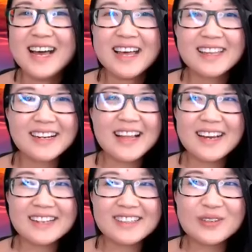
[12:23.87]
they're
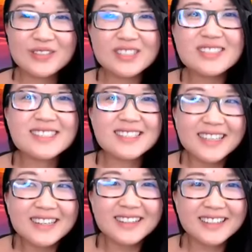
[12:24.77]
like, well, just
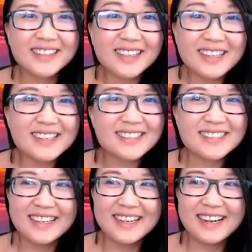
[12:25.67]
clear your cookies.
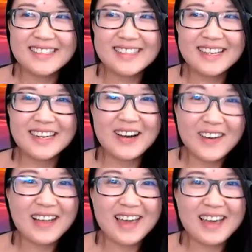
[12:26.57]
And I said,
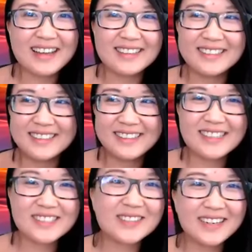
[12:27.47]
okay. And
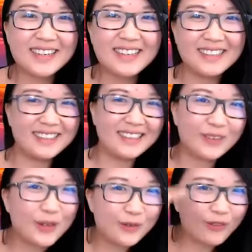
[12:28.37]
that's what I did. And I
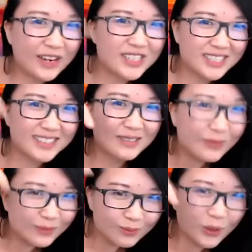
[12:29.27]
refreshed it
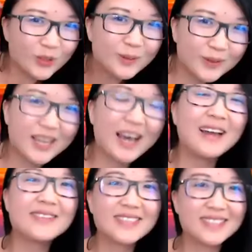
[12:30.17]
multiple
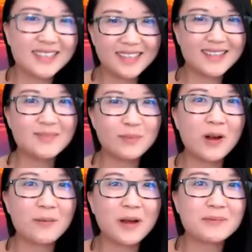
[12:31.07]
times, and then the
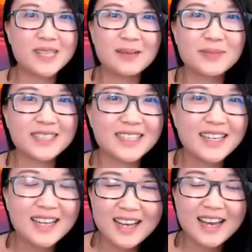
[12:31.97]
bar popped up. And
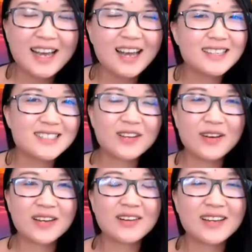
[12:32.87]
so
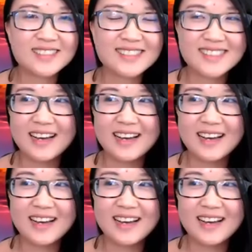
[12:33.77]
anyways,